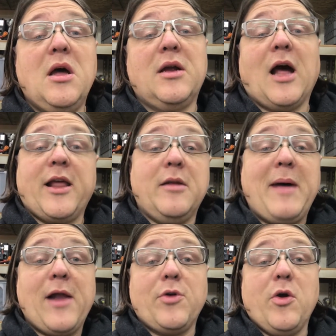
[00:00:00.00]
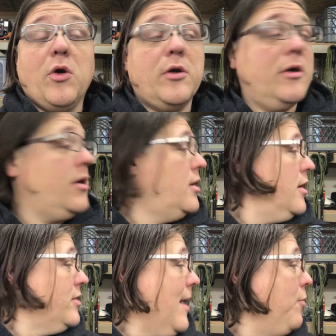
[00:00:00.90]
Got to get a battery ordered.
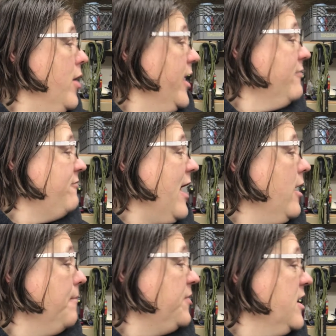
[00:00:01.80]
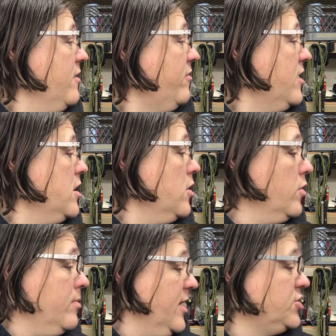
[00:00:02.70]
At that point, I can fire up the ECU
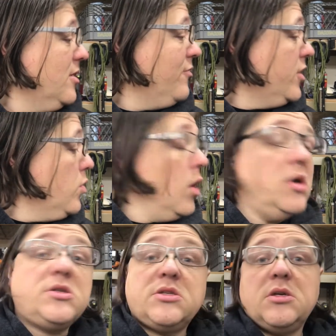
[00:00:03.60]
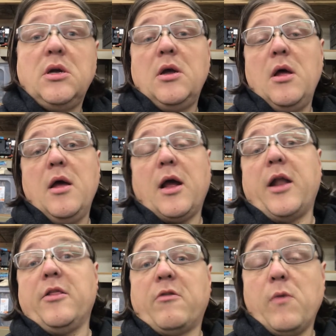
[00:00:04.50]
and make sure everything works. Got to
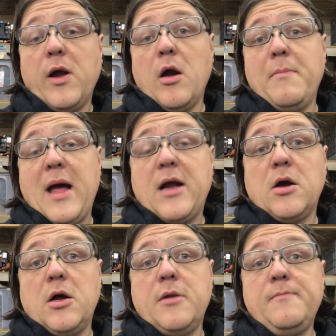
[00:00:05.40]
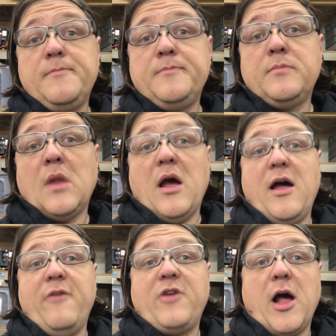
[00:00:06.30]
get the swing arm back on.
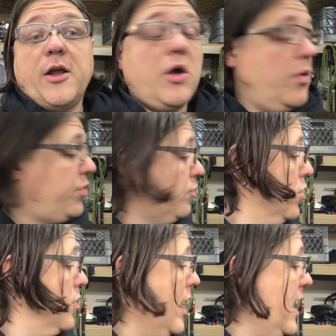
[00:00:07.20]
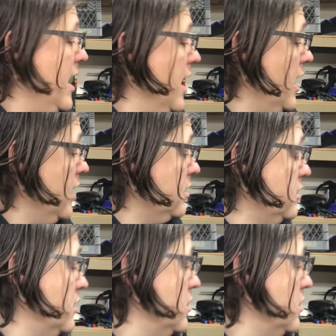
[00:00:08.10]
I've got to go through and